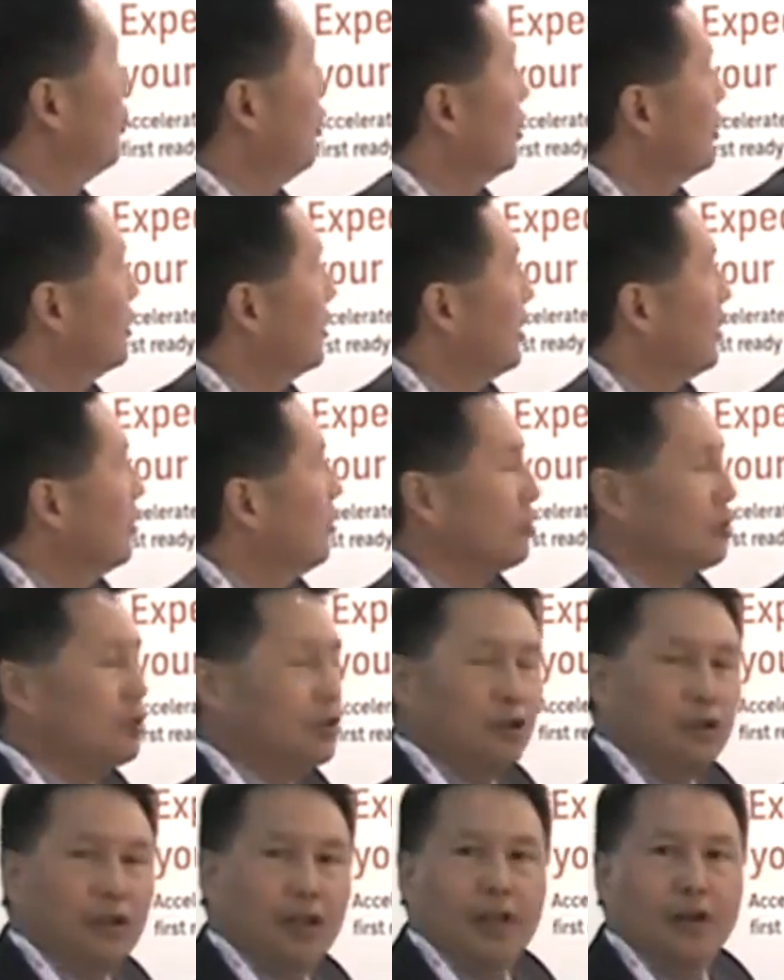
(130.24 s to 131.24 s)
our Signal
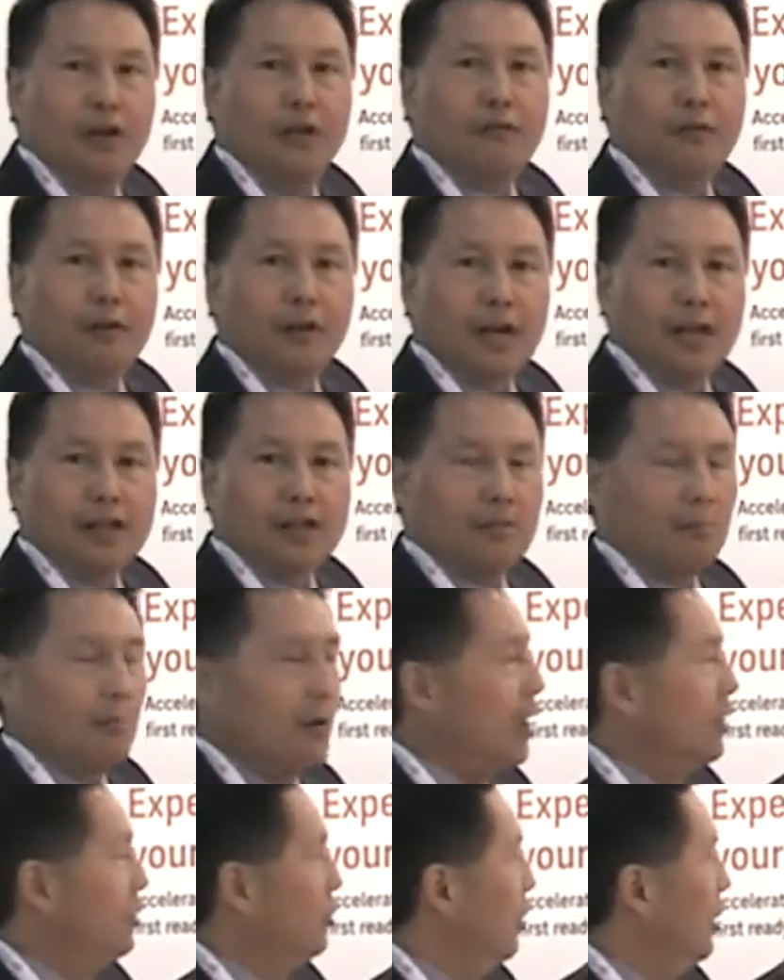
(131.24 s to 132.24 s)
Studio for custom
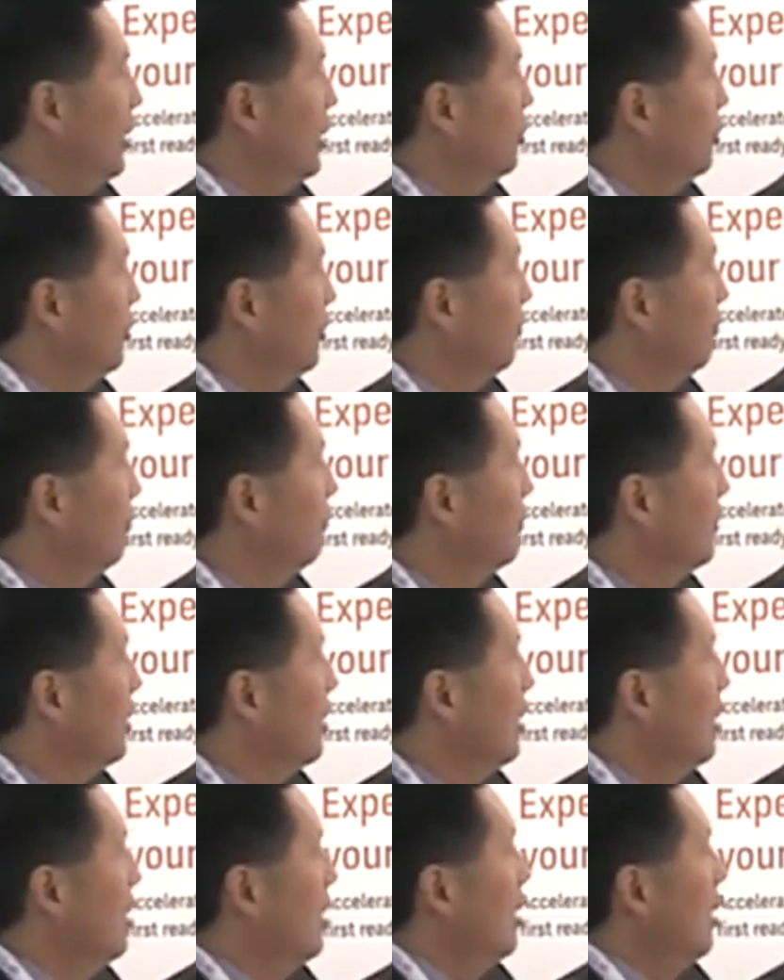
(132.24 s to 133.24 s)
modulation,
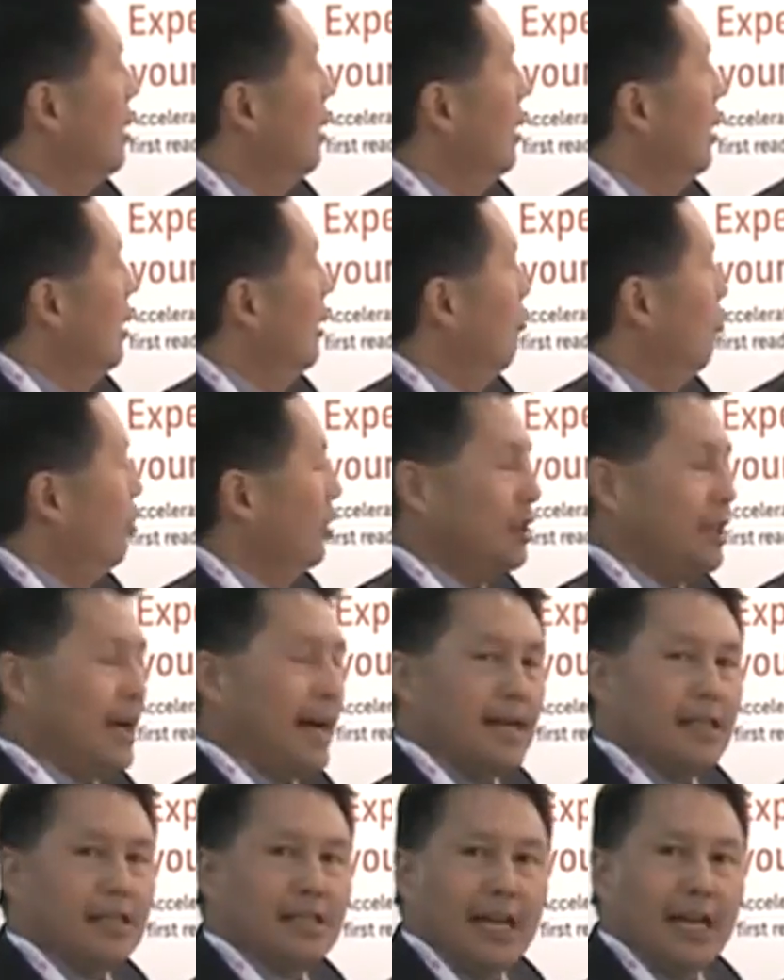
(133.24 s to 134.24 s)
which
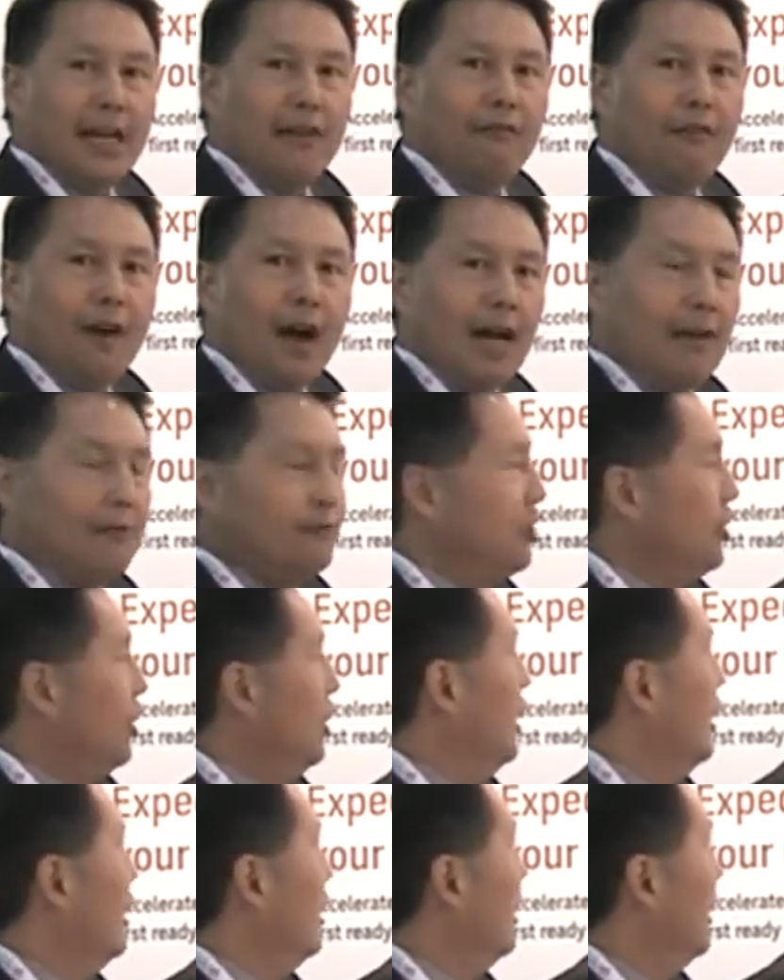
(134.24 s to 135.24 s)
has a
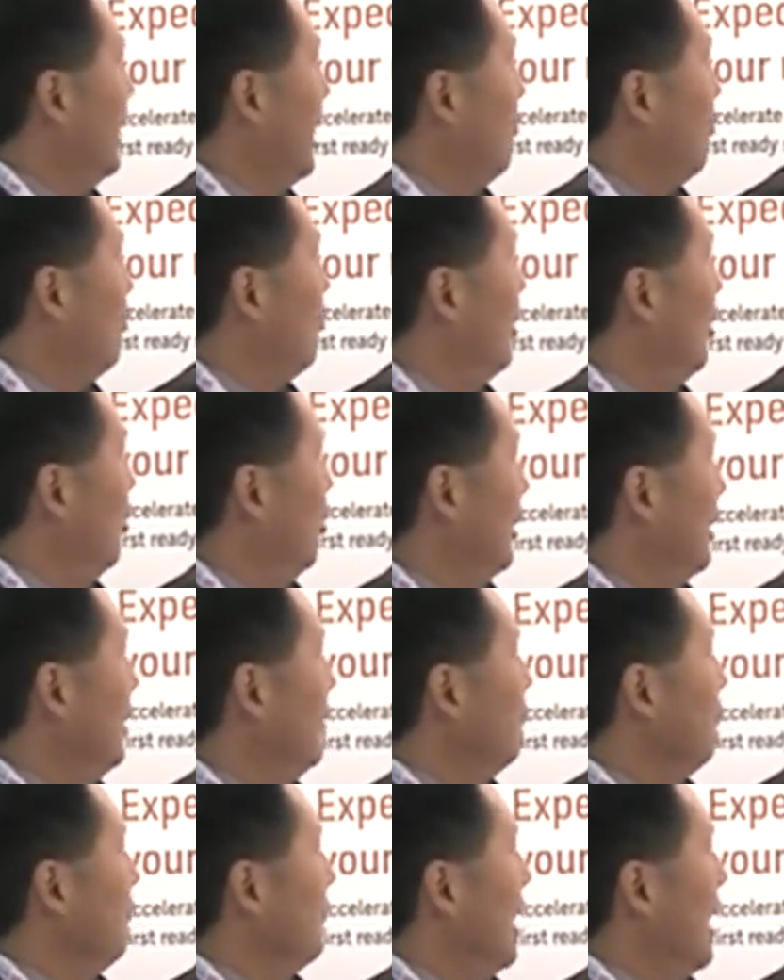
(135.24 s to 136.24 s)
5G capability.
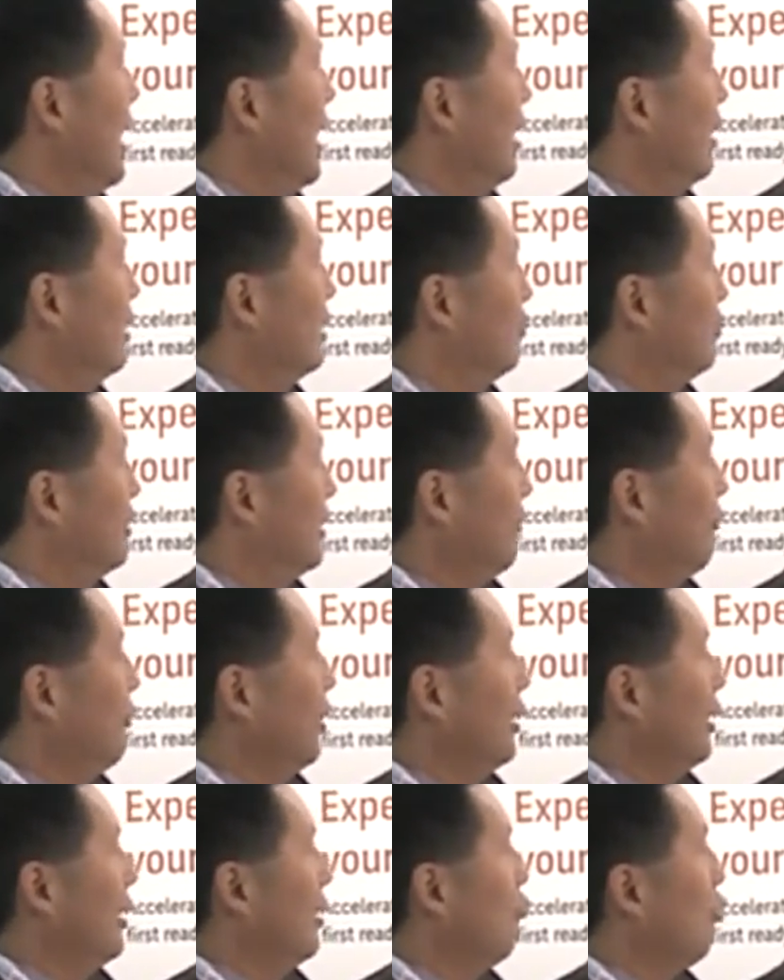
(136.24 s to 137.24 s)
And
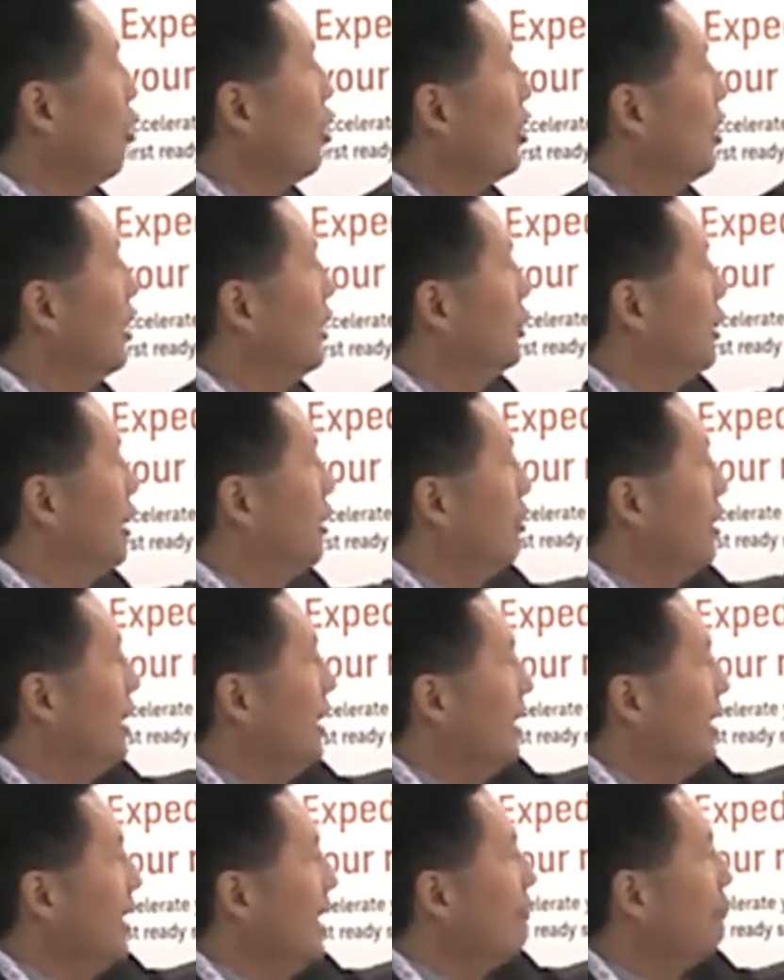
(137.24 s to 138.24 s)
specifically, we're going to
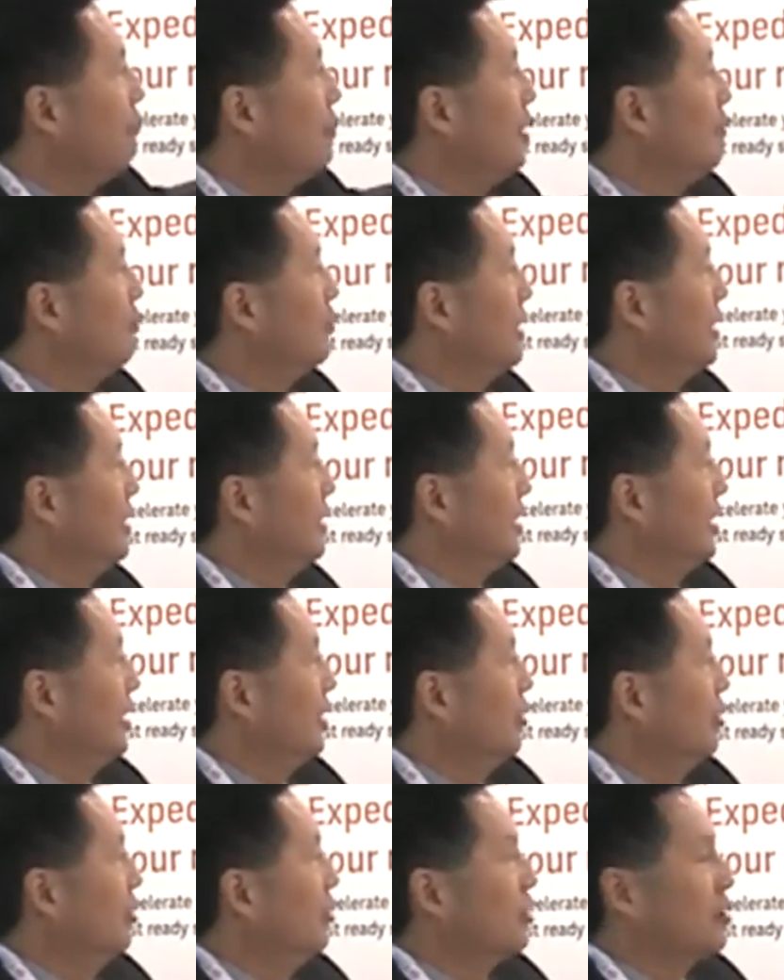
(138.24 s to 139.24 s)
generate an FBMC
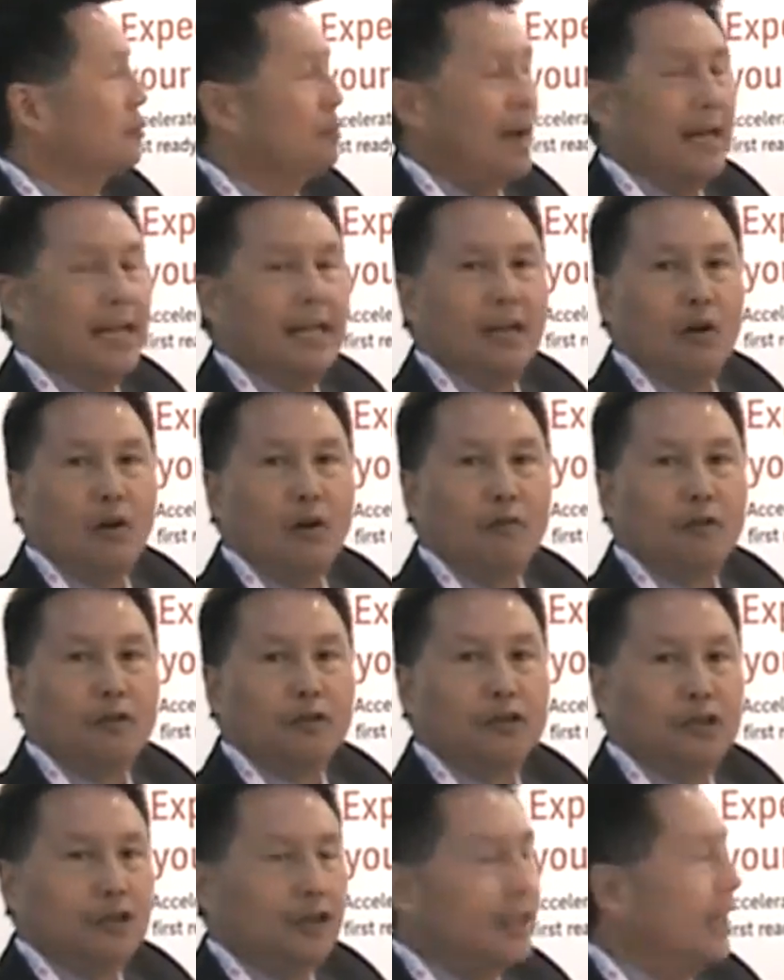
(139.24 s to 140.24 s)
signal spanning over
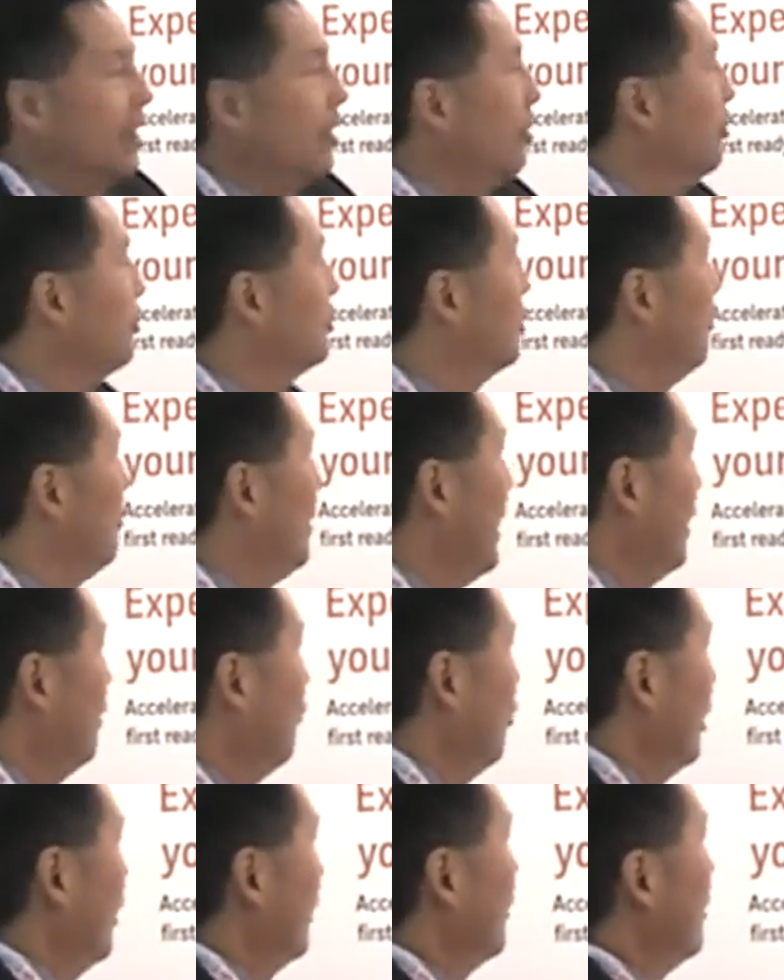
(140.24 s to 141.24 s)
2 gigahertz of
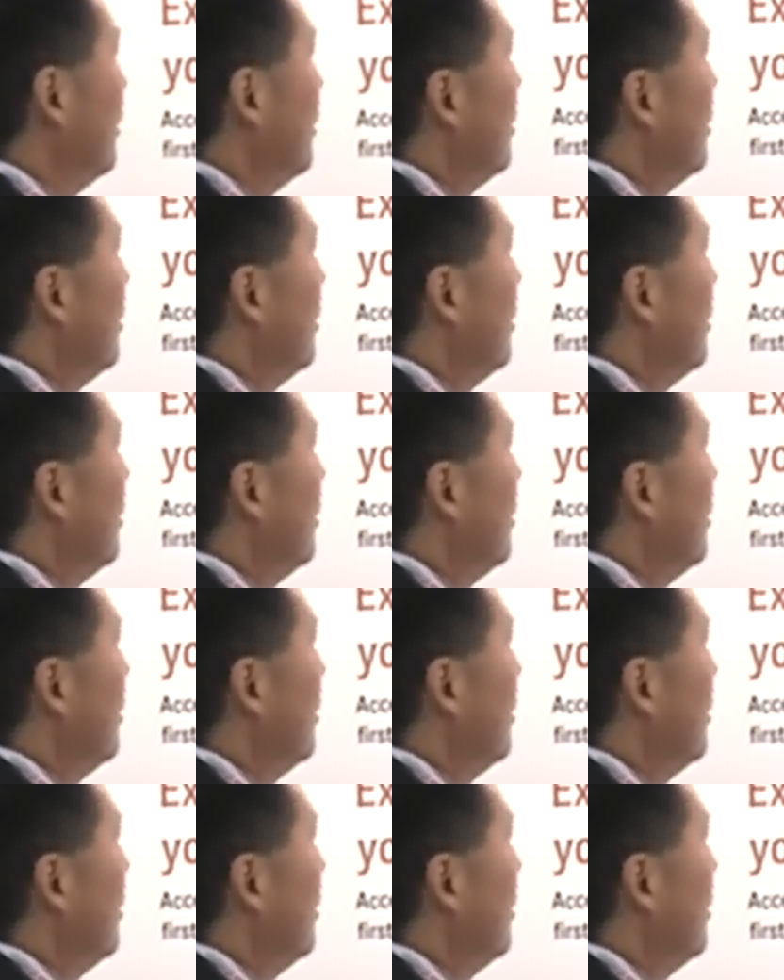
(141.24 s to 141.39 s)
bandwidth.